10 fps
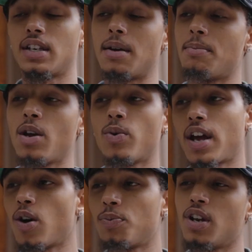They may
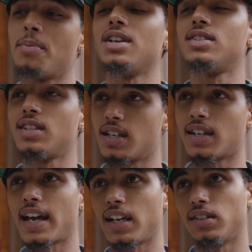want to help you, they may see a
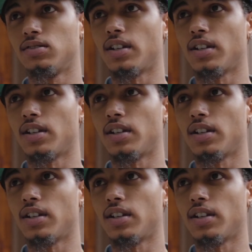light